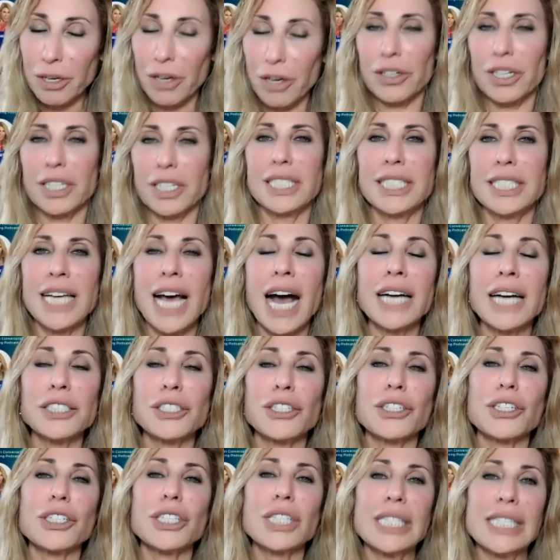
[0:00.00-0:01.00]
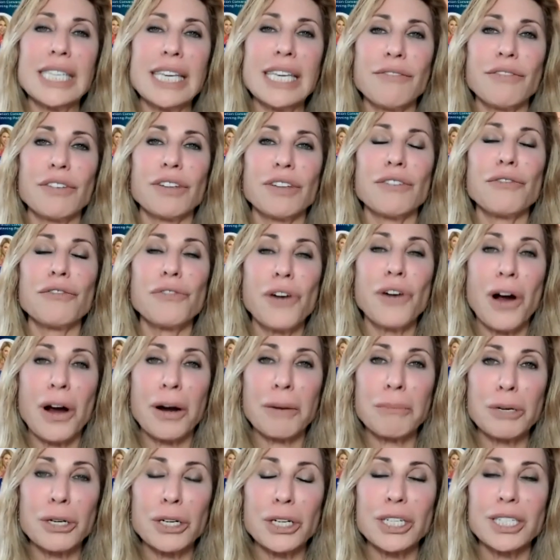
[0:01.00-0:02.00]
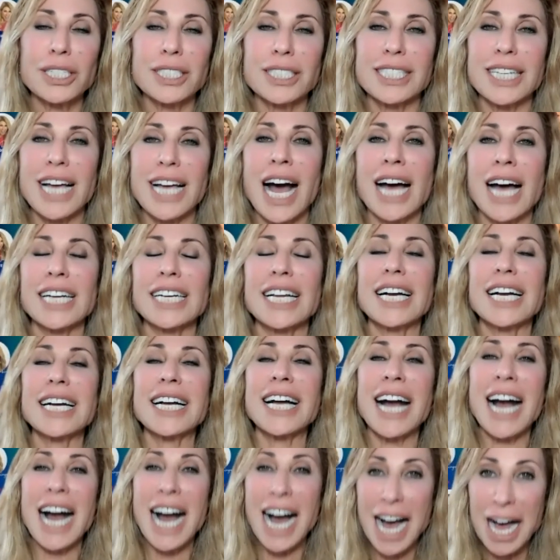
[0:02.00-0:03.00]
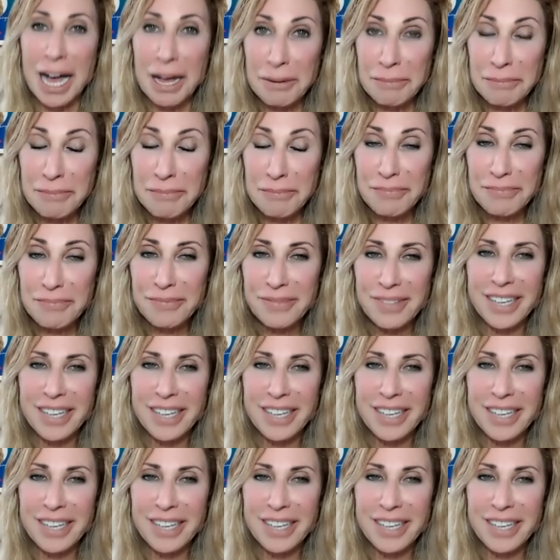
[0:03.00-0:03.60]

go to drstevenfarmer.com.